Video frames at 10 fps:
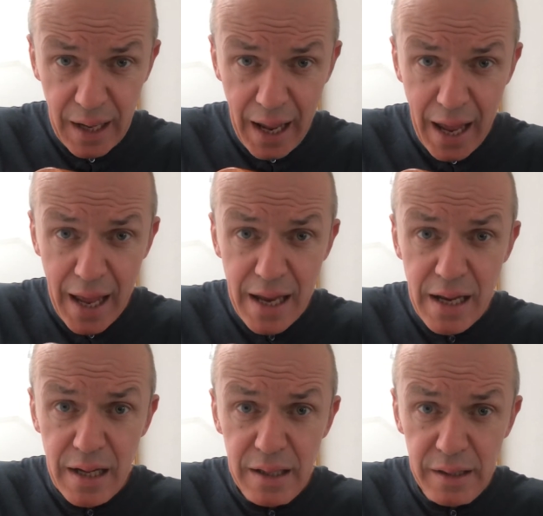
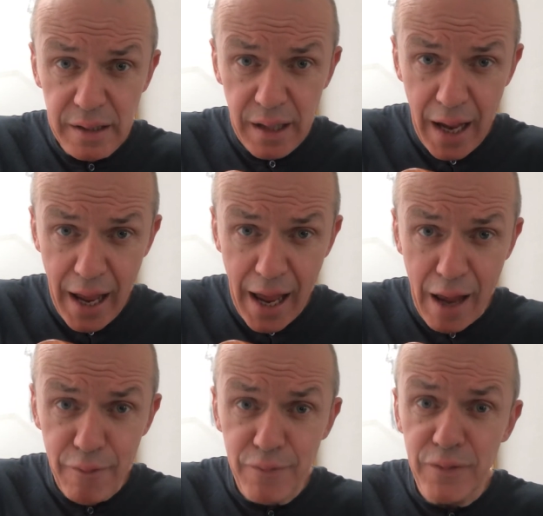A,
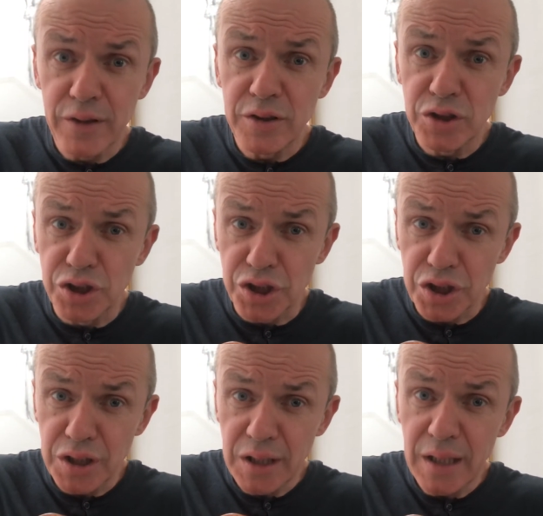F,
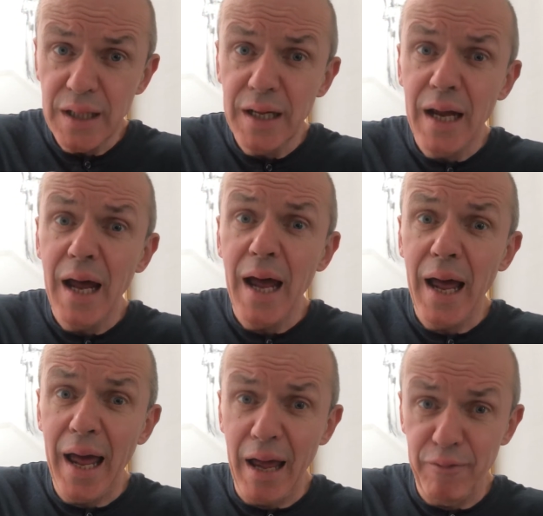G,
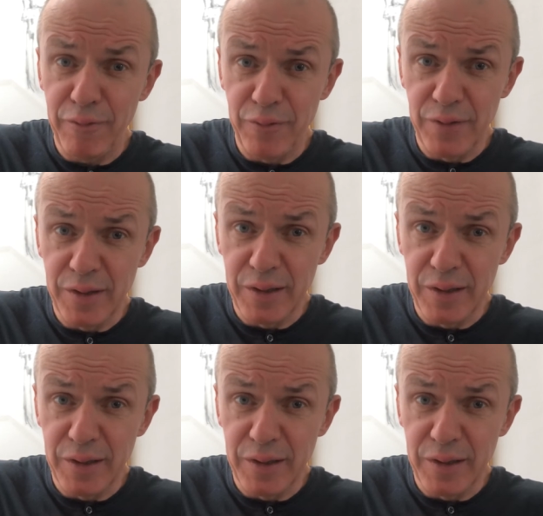F.